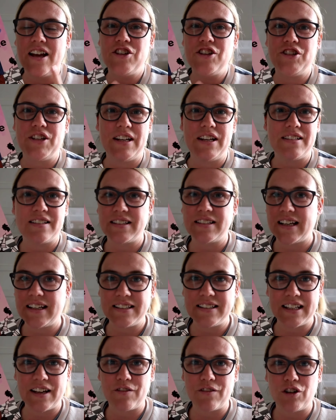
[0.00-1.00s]
she
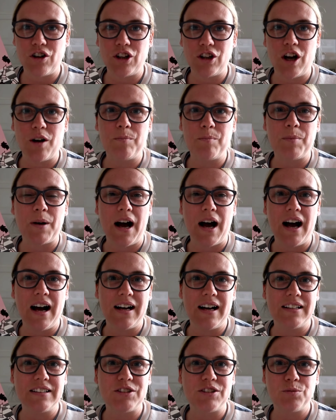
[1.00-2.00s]
decided to give it all up
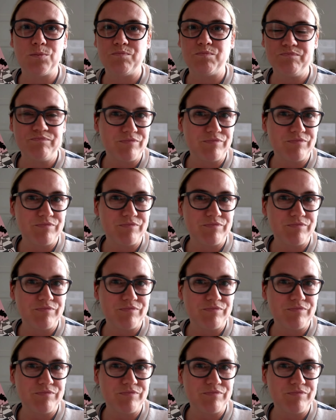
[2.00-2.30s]
and